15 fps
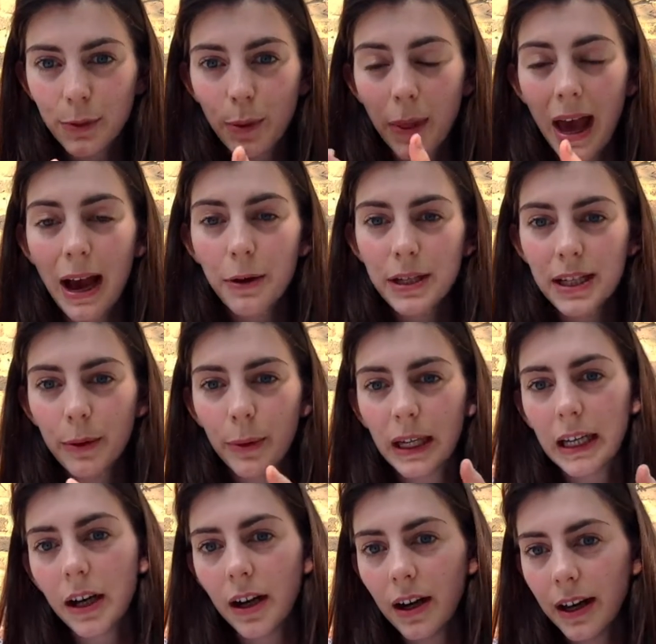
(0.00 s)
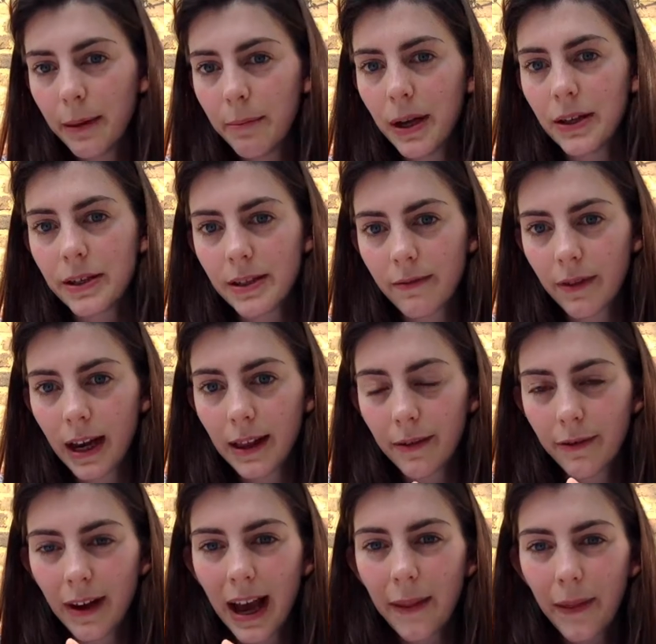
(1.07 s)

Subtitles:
Without it, we can't emulsify the fat,